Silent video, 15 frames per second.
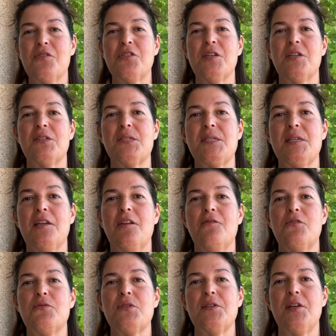she can see if
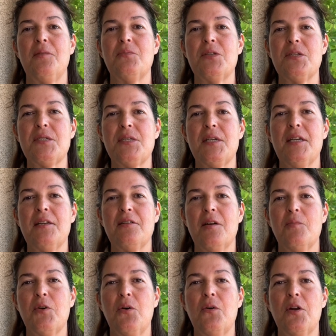there's an empty seat and
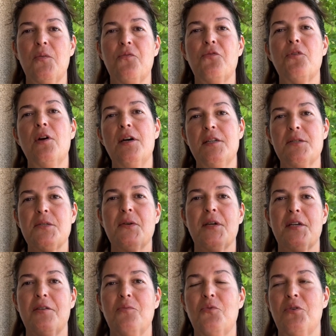I'm going up front so I
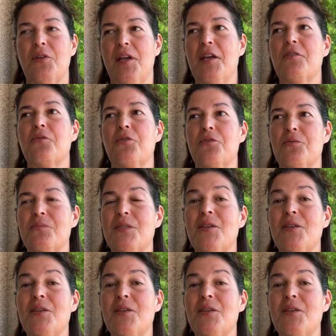get more leg room.